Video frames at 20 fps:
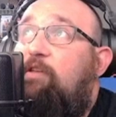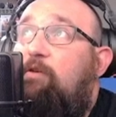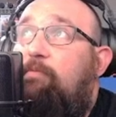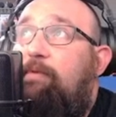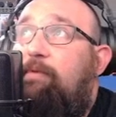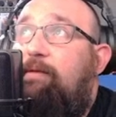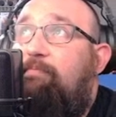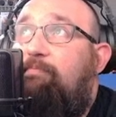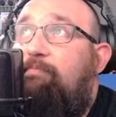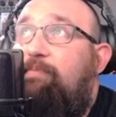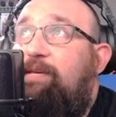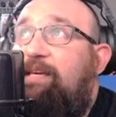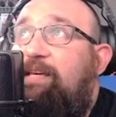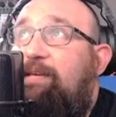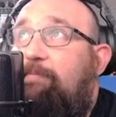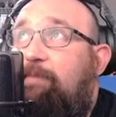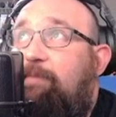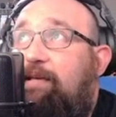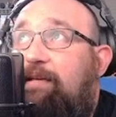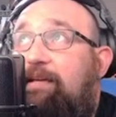been
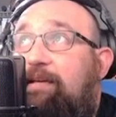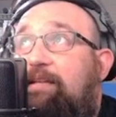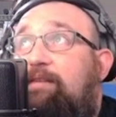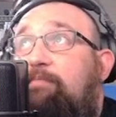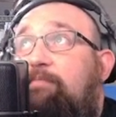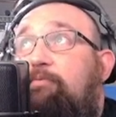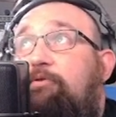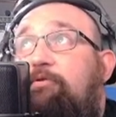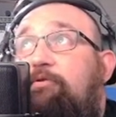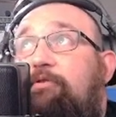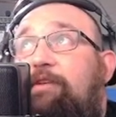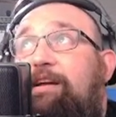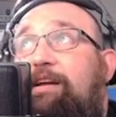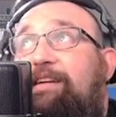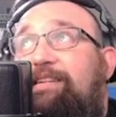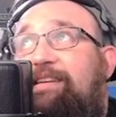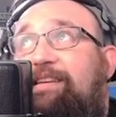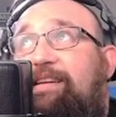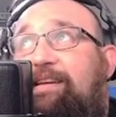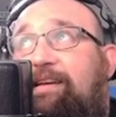peeping and
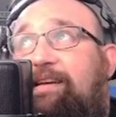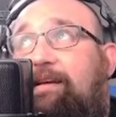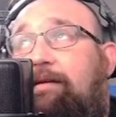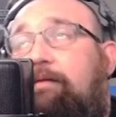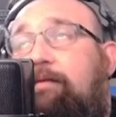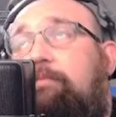prying?